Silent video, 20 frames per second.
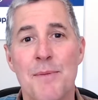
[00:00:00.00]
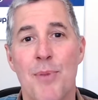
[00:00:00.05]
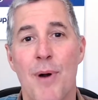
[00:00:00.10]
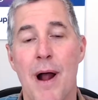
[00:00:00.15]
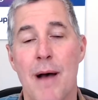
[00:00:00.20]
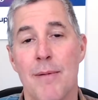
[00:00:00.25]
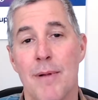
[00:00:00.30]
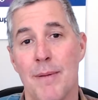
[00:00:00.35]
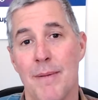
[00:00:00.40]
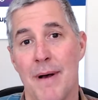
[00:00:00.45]

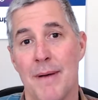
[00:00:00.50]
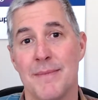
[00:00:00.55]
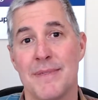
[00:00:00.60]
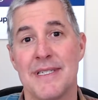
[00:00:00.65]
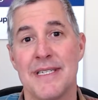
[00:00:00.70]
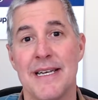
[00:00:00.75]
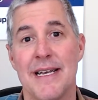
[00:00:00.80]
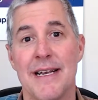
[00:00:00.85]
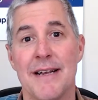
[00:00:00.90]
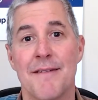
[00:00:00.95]
problem I'm
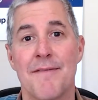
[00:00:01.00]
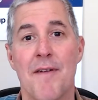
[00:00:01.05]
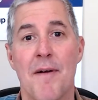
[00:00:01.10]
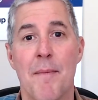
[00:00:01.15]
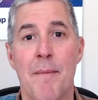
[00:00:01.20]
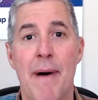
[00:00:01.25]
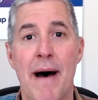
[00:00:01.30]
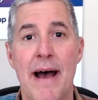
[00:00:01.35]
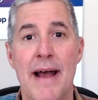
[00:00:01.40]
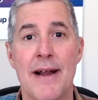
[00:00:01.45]
seeing
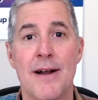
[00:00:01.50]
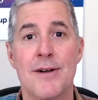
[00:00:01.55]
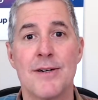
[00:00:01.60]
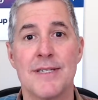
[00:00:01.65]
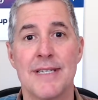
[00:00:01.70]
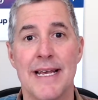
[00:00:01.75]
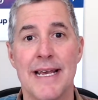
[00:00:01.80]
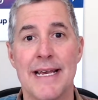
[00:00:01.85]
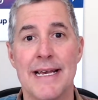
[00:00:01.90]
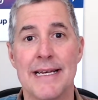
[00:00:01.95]
from
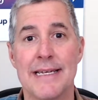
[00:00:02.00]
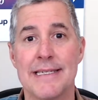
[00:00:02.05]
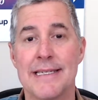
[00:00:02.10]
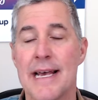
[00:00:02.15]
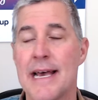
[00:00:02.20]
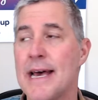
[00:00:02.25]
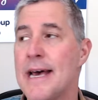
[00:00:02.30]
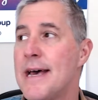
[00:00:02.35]
buyers is